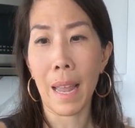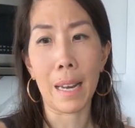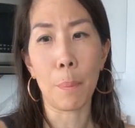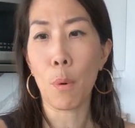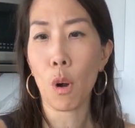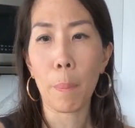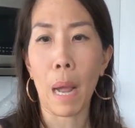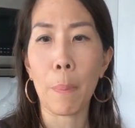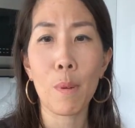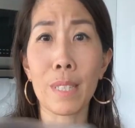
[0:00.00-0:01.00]
and a pork
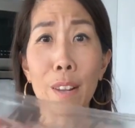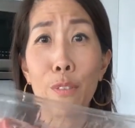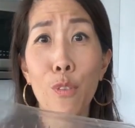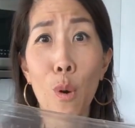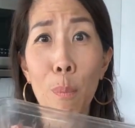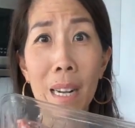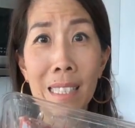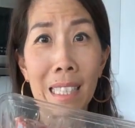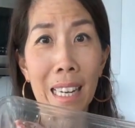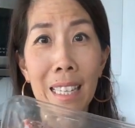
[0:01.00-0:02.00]
backbone is like
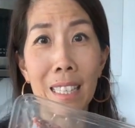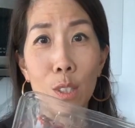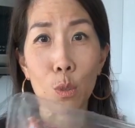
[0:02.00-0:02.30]
$4 Canadian,